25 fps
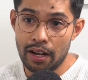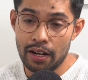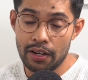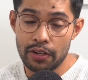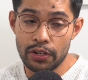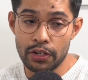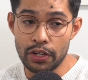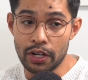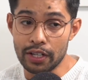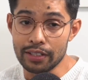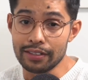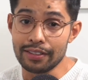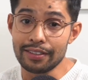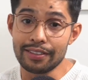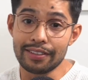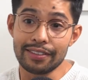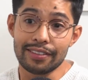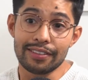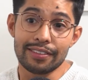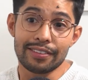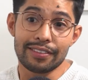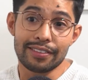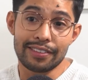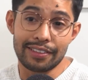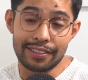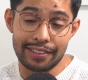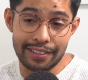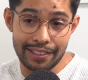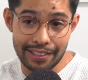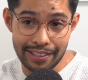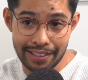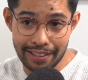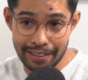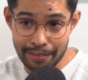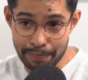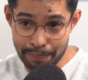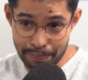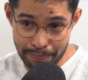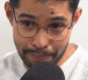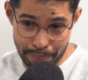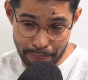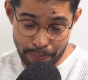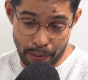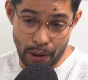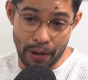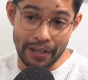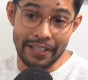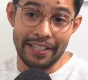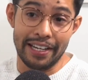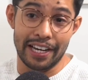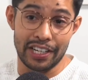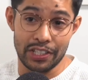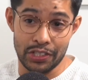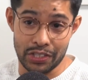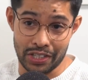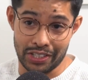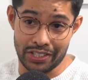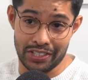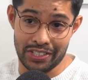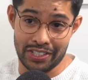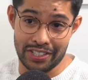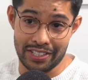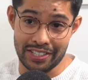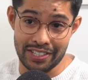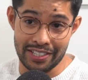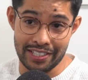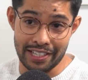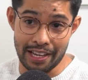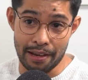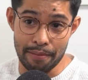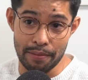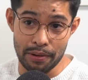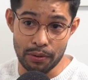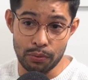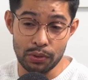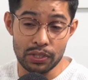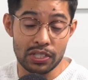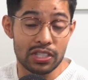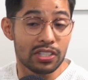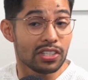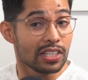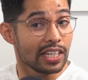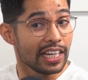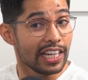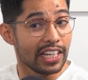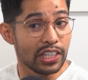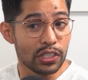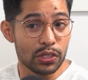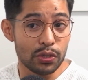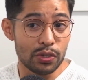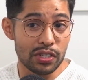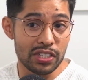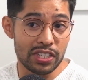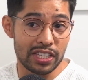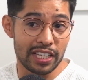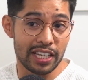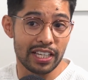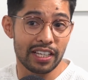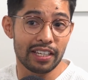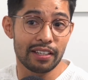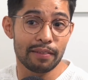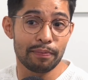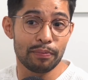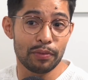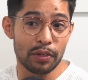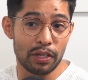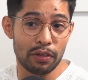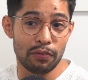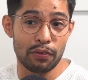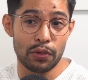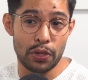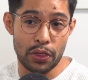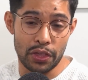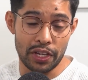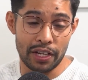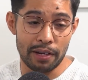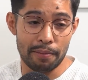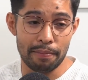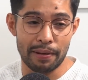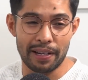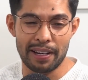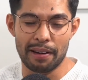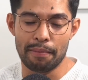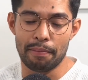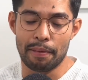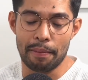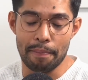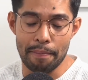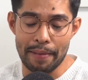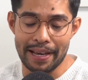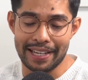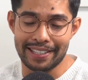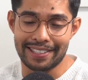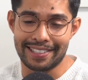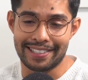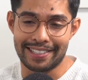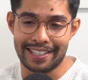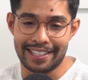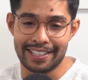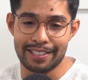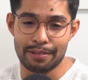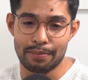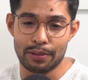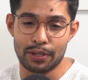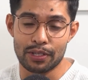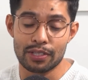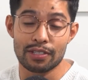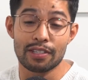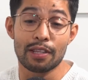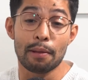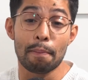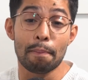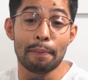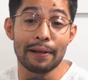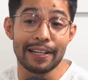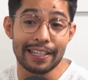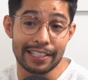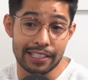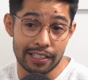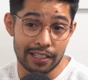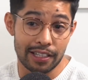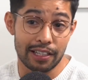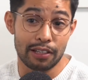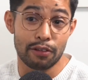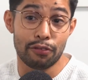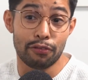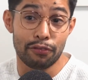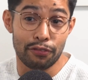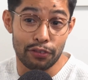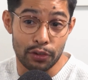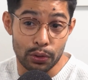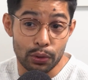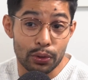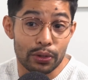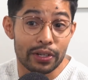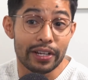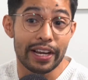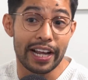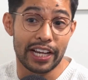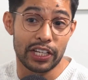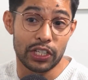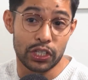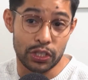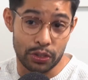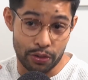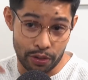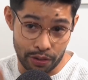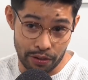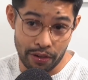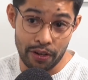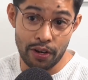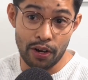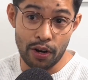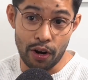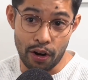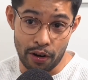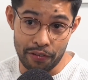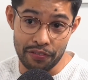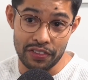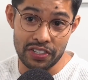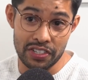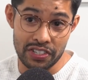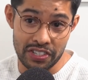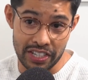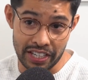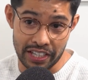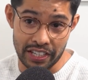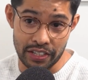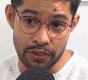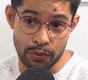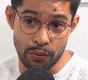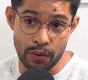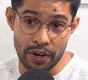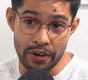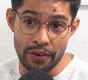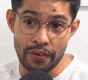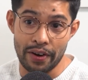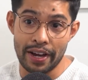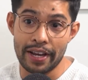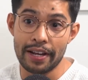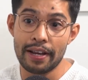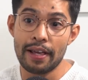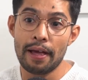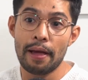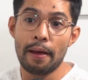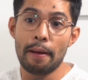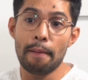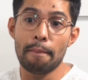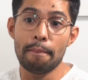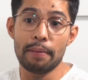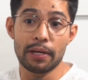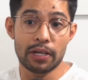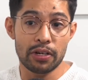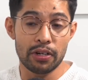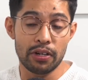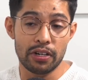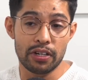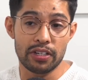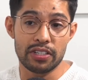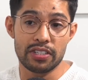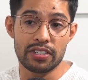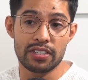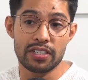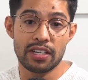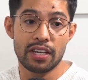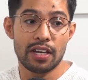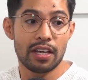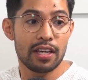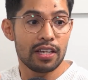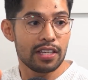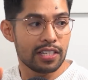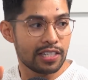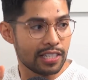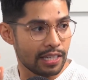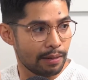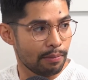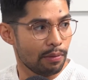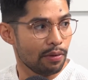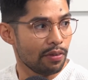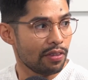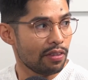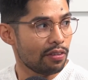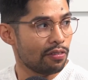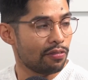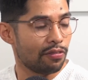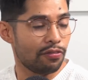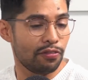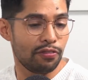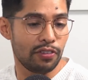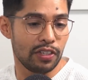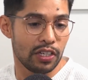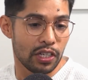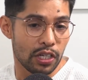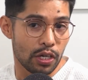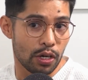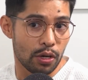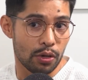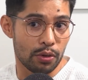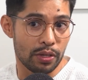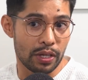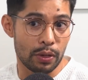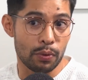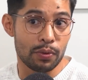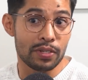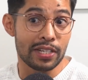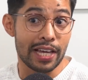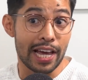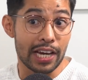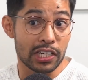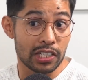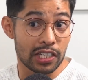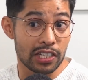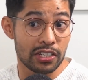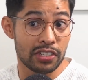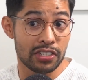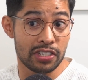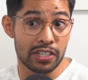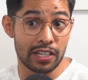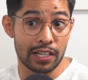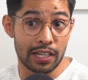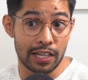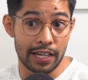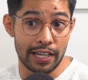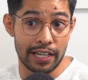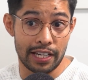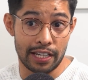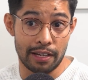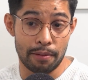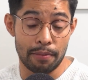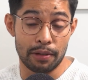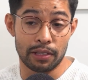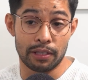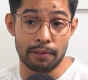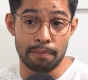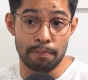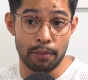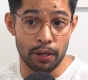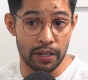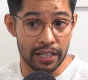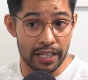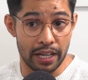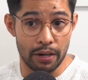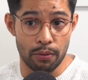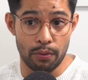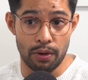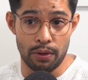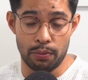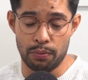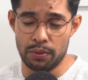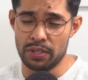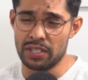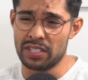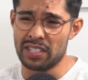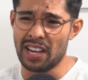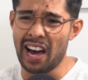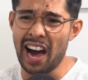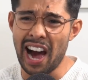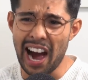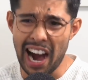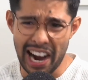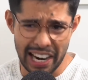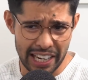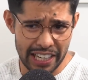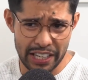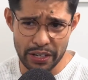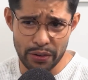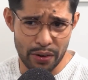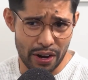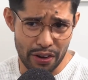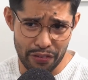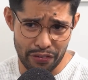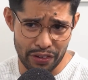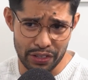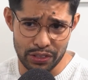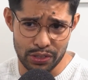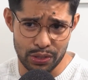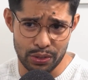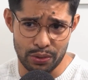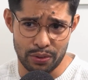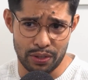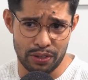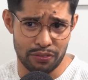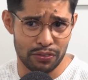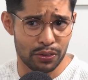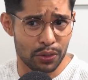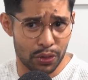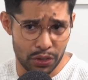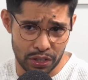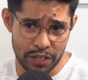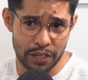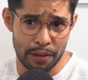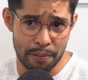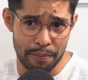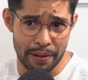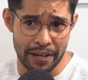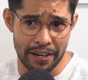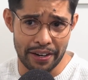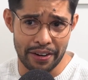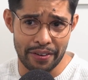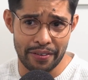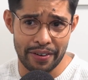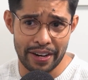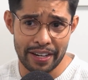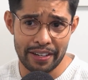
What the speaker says: not the Bondi Junction stabbing, which is interesting if you think about it, but makes sense because of the politically fueled nature of the second one, right? Because some of the video that was actually circulating about the Bondi one was highly graphic too, if you think about it, right?